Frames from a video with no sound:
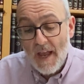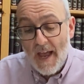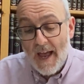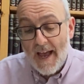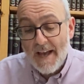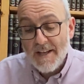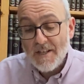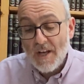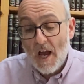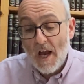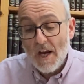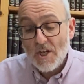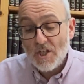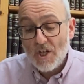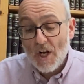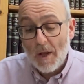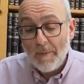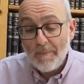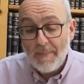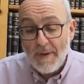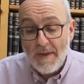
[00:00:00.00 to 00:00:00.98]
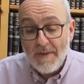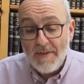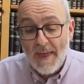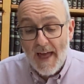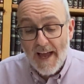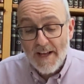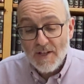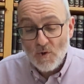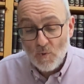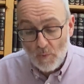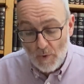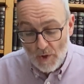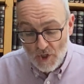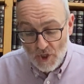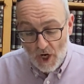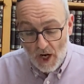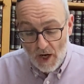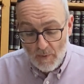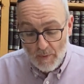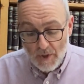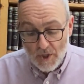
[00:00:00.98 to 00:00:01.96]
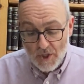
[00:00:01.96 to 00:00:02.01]
as I shall be that which
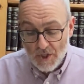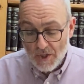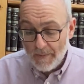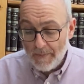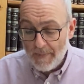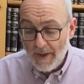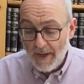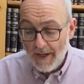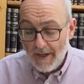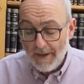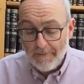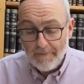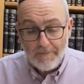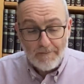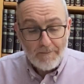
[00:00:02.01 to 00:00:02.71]
I wish to be.